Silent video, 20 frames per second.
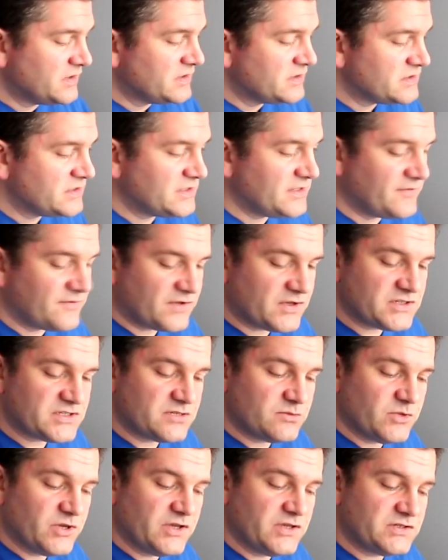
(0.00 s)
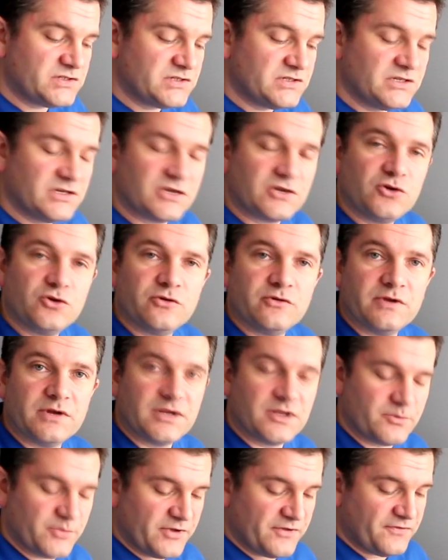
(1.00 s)
So they've customized Cura a
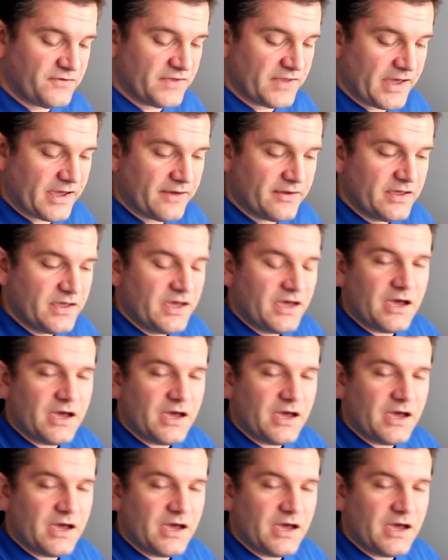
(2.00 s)
little bit for that,